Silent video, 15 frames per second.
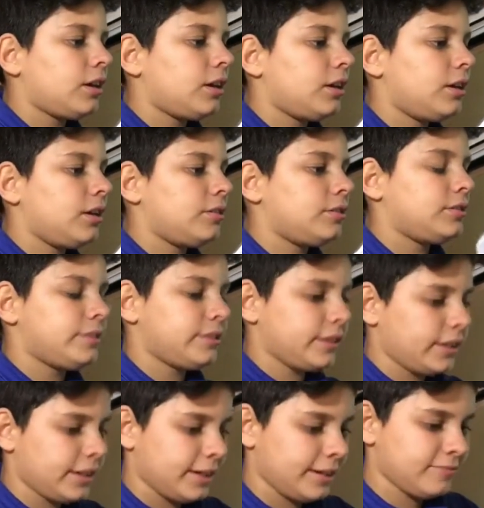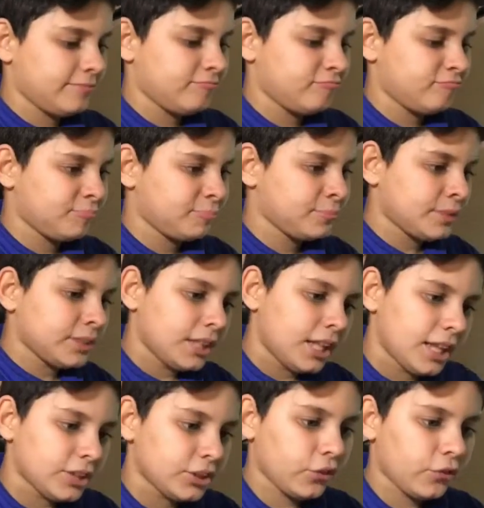And yeah.
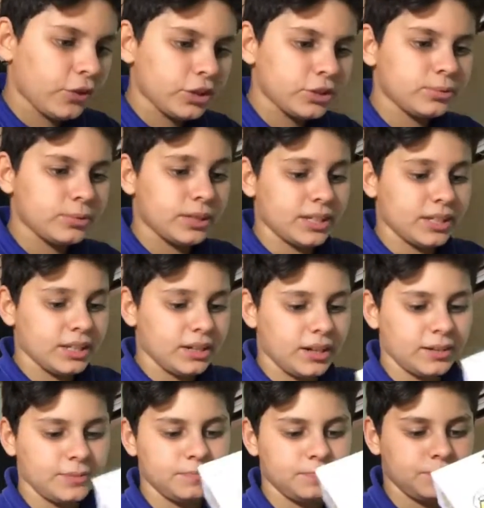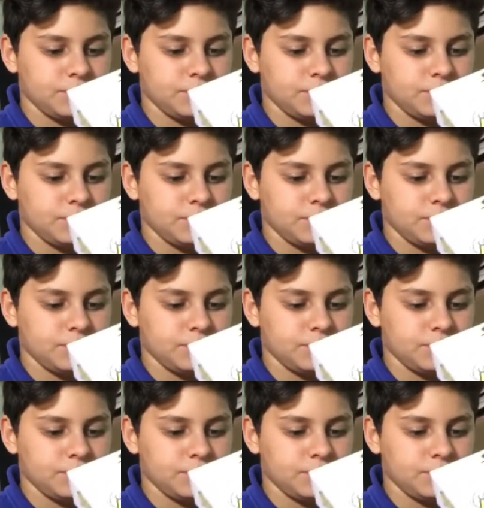So the first one I got